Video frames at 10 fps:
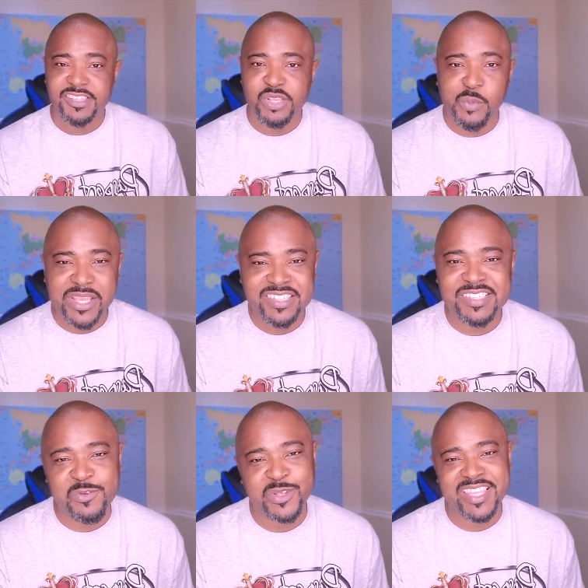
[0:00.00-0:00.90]
so we can
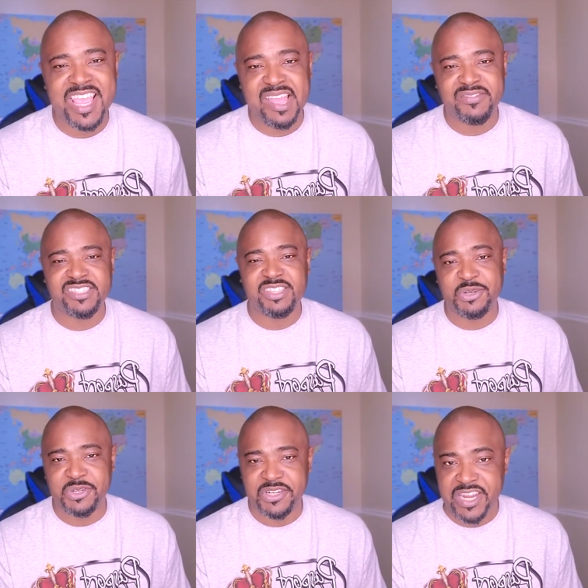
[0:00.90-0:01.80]
see what they have in
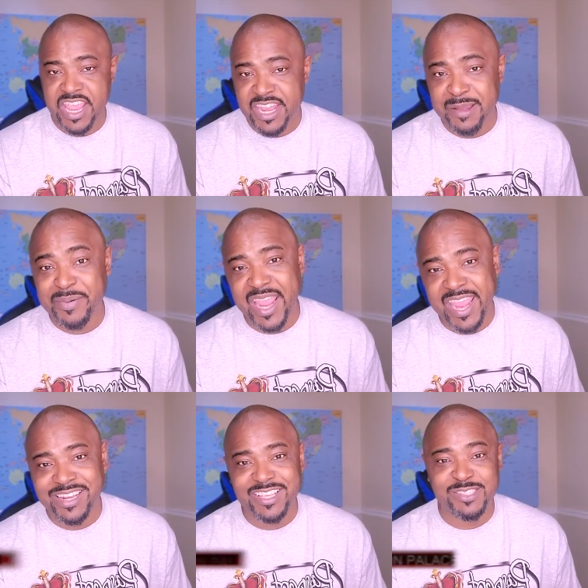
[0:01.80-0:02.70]
store. Number
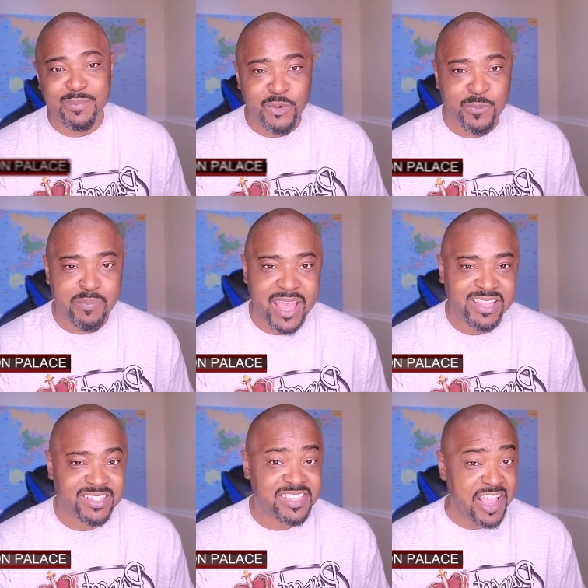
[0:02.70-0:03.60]
eight is Moon
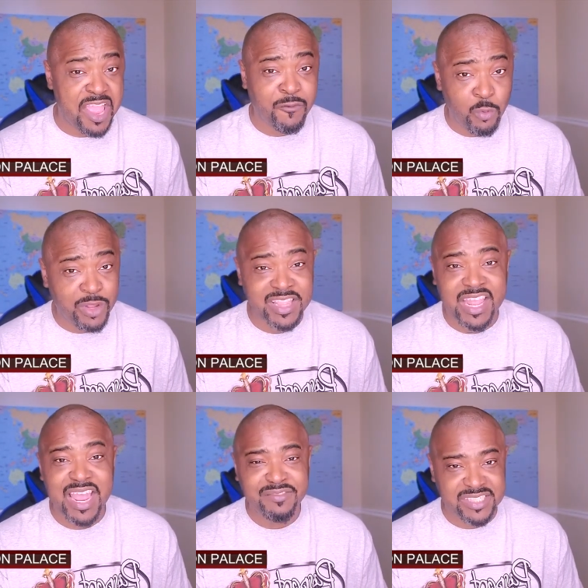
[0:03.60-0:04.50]
Palace. Now, everyone
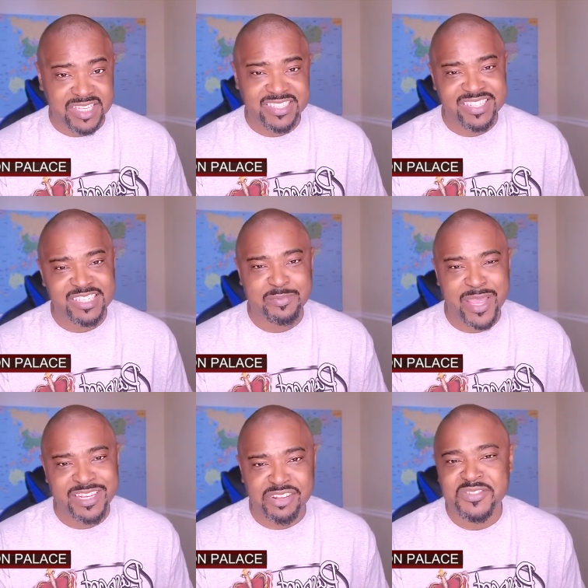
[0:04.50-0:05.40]
that I've sent to this
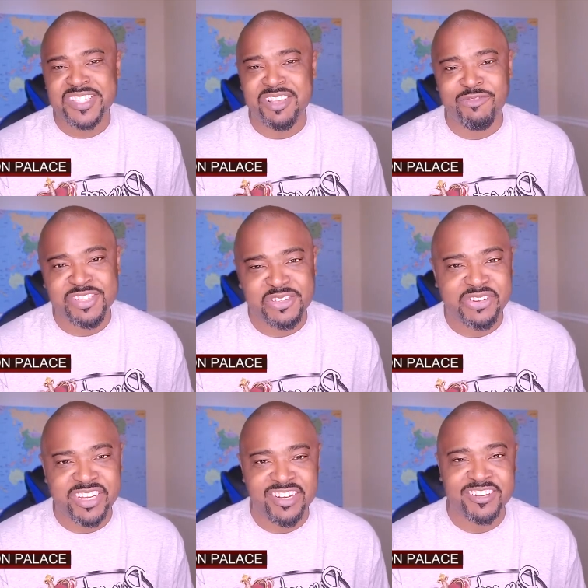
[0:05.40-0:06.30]
magnificent resort